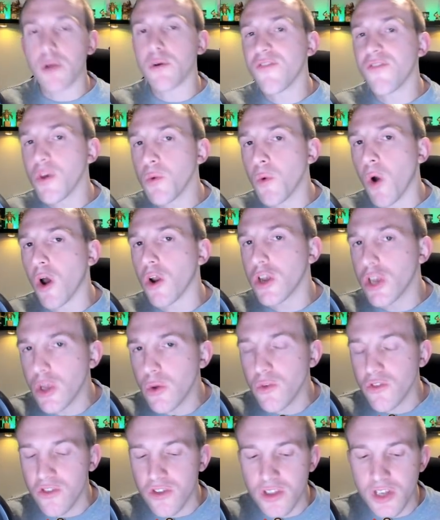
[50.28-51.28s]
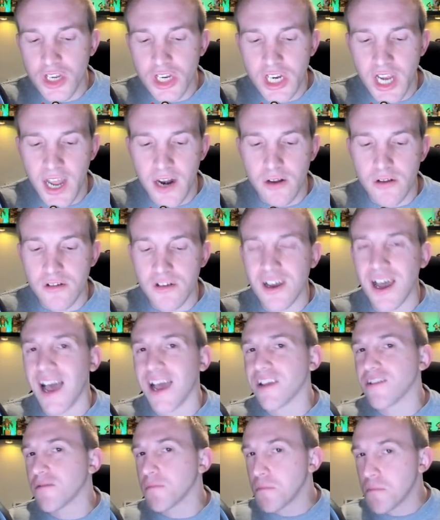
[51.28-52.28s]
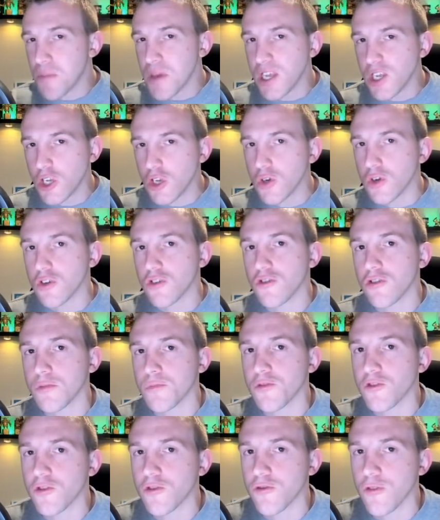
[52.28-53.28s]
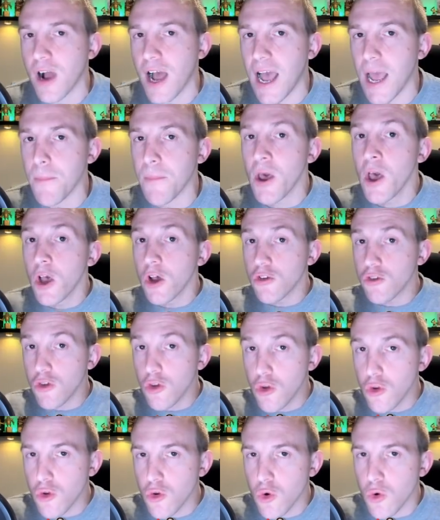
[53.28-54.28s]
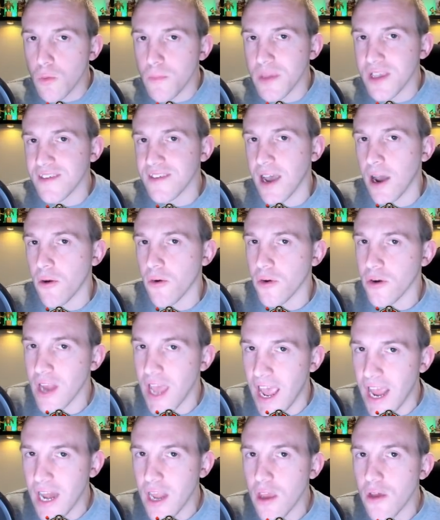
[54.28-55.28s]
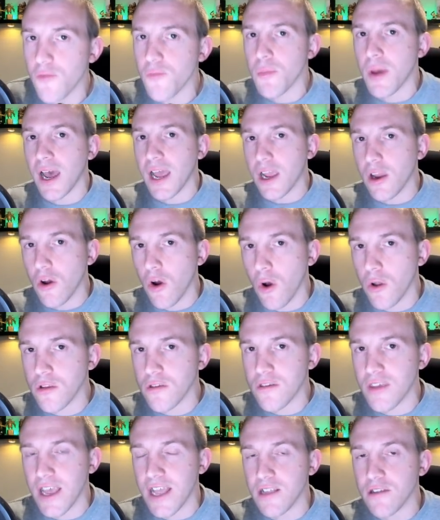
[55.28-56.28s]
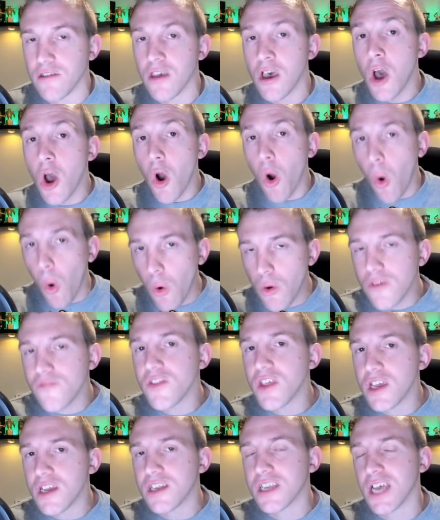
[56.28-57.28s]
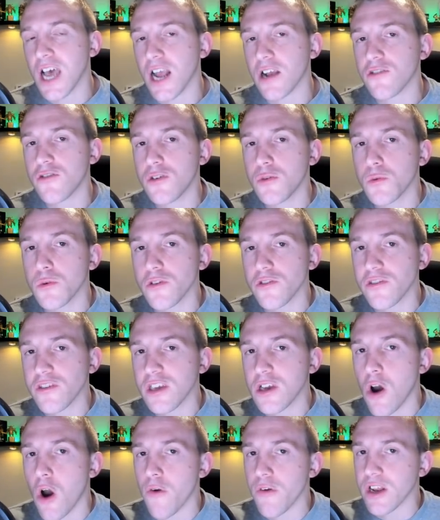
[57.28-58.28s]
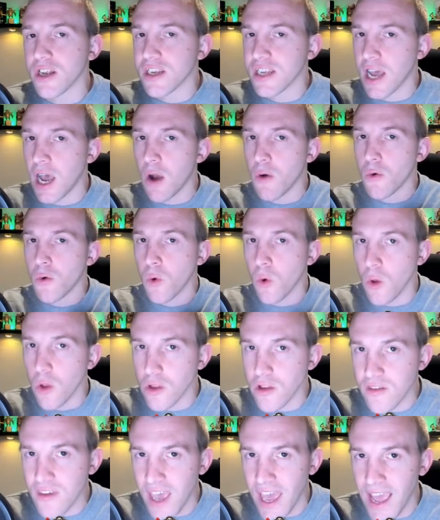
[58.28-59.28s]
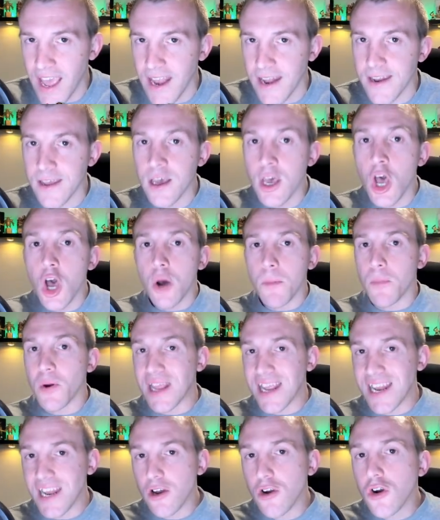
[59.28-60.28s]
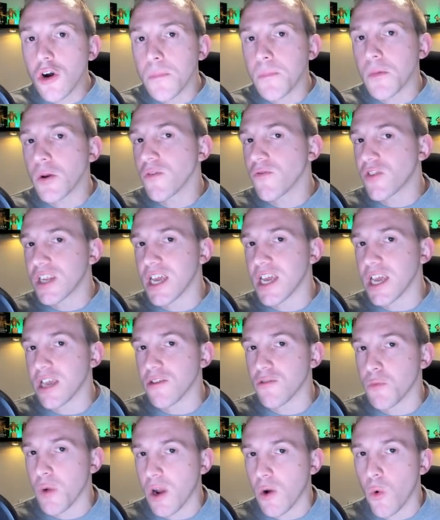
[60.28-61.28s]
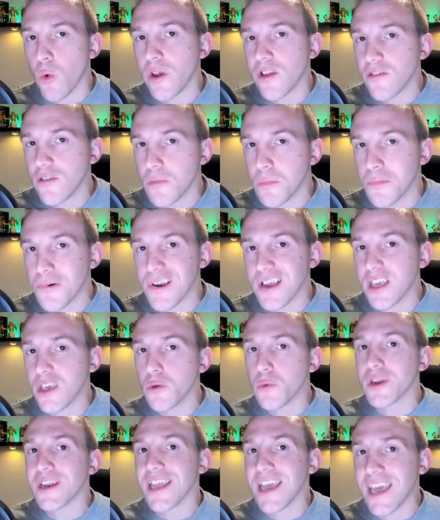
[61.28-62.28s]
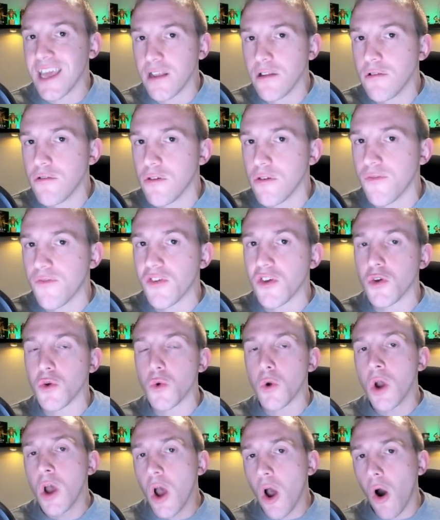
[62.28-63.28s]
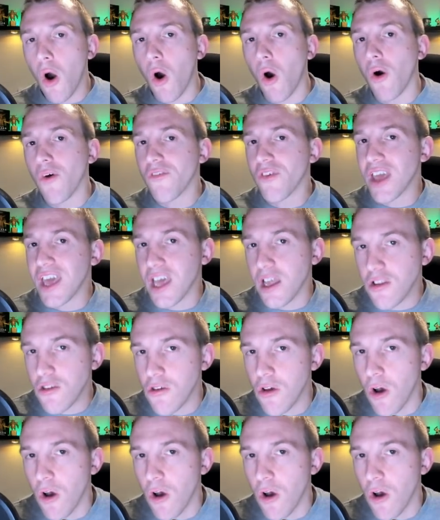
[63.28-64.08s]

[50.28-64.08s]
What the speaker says: Now if you are new to the channel guys, be sure to subscribe so you don't miss out on any of my content. All of the attacks you will see are at Town Hall 10, but in a couple of days we're going to bring you an interview of a